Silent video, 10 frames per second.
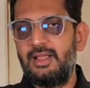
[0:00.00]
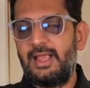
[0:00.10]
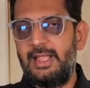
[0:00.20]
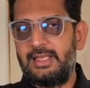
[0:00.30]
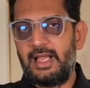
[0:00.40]

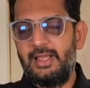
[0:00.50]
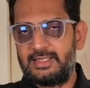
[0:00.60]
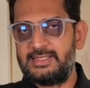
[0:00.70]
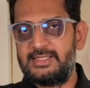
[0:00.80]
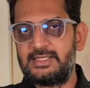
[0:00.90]
entire
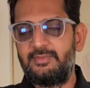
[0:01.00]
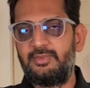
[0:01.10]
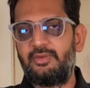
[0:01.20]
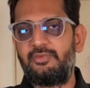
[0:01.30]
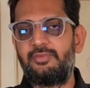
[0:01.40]
system
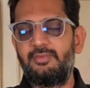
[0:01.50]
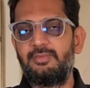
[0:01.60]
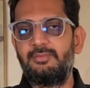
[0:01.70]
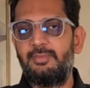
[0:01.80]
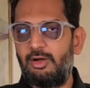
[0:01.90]

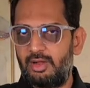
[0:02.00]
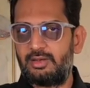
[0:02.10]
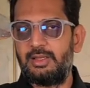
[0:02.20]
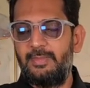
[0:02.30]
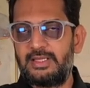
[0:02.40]

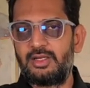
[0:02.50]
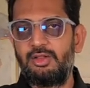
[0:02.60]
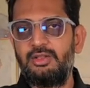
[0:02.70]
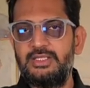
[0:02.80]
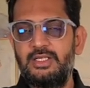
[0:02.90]
or the
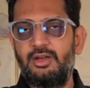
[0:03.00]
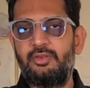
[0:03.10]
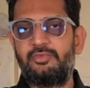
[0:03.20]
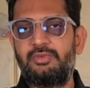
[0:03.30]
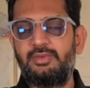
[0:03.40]
methodology
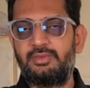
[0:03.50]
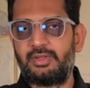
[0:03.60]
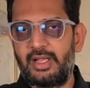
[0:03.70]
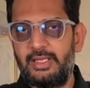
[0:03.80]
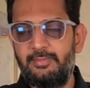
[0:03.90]
of
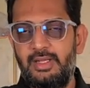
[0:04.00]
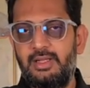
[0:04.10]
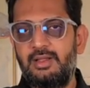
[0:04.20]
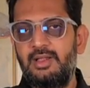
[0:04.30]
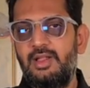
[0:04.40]

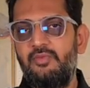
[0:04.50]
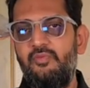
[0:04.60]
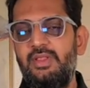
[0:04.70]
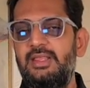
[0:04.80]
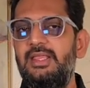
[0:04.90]
treatment
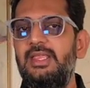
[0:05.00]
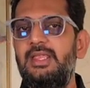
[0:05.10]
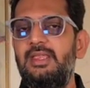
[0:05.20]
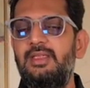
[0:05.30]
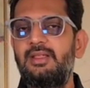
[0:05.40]
with
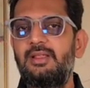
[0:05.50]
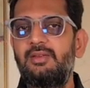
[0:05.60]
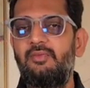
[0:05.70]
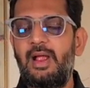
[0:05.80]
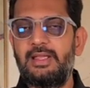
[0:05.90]
the
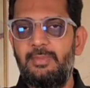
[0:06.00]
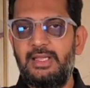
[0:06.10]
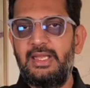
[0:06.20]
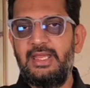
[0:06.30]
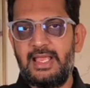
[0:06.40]

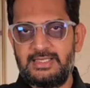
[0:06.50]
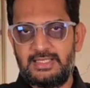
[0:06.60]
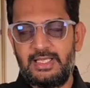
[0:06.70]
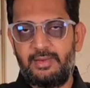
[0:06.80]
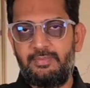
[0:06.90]
vitamin D as a
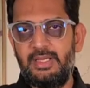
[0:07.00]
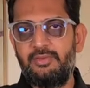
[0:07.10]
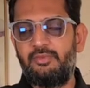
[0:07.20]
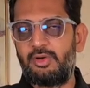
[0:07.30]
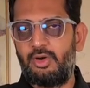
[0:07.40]
therapy
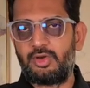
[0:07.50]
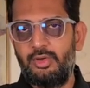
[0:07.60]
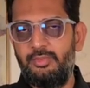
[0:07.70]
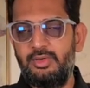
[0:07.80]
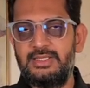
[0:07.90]
for
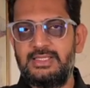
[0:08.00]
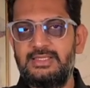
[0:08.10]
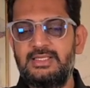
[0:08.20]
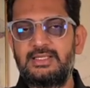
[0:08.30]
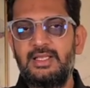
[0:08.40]
autoimmune
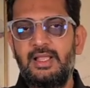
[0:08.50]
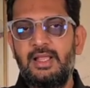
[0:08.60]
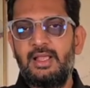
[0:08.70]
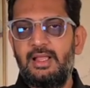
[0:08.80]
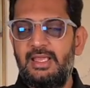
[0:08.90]
diseases
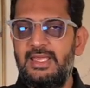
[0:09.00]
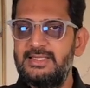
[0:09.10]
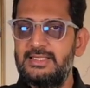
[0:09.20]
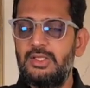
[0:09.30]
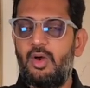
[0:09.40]

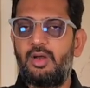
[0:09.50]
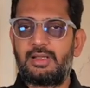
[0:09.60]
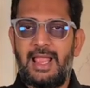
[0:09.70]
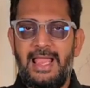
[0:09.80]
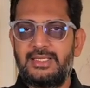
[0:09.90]
is
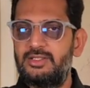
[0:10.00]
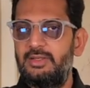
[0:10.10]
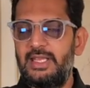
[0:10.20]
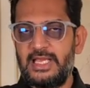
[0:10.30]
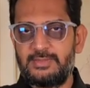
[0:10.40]
not
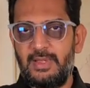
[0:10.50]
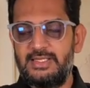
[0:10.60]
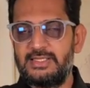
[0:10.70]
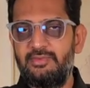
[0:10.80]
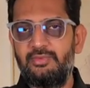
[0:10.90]
actually
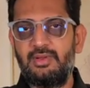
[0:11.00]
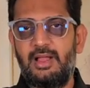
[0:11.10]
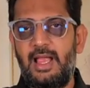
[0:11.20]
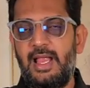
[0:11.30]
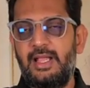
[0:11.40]
expensive
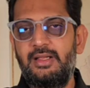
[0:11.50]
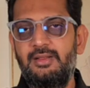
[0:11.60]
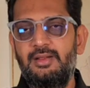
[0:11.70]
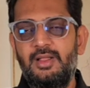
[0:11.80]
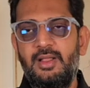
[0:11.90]
and
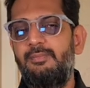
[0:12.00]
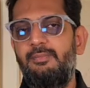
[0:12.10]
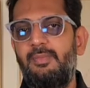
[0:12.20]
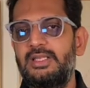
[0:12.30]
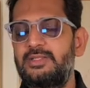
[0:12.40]

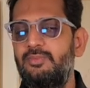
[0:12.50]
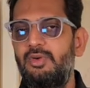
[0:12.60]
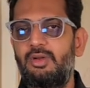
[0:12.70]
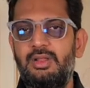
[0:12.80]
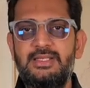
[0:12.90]
much
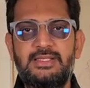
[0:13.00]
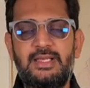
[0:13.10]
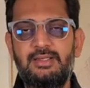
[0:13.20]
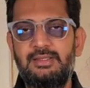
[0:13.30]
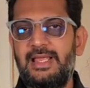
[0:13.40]
more
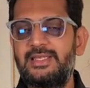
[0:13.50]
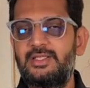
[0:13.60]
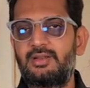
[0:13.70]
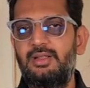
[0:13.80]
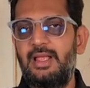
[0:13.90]
holistic,
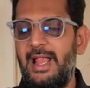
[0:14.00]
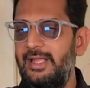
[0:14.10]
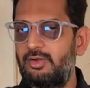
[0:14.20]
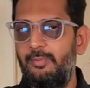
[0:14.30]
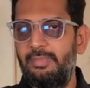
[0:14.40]
natural
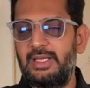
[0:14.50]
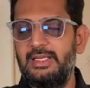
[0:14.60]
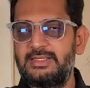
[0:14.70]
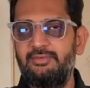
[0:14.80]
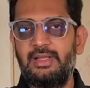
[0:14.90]
and
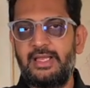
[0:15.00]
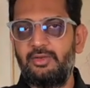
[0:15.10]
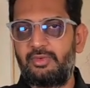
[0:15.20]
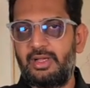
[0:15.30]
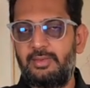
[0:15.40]
comprehensive line
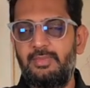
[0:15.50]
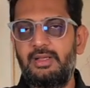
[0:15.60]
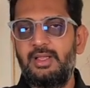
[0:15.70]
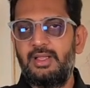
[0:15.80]
of treatment